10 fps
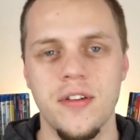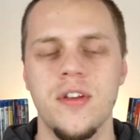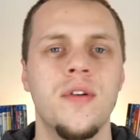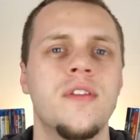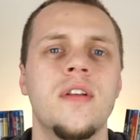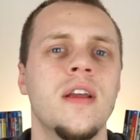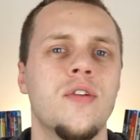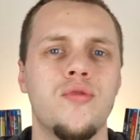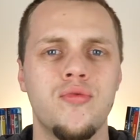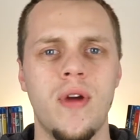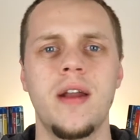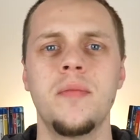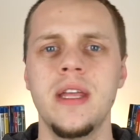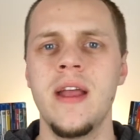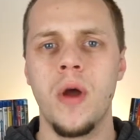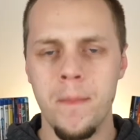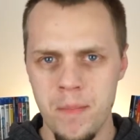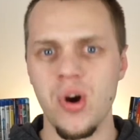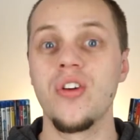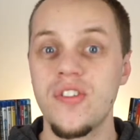So it's an incredibly
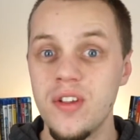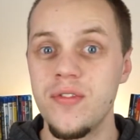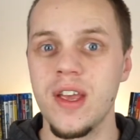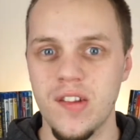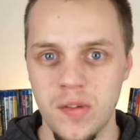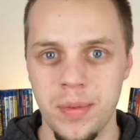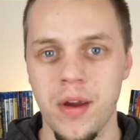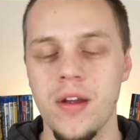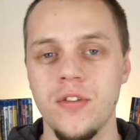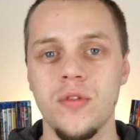immersive experience.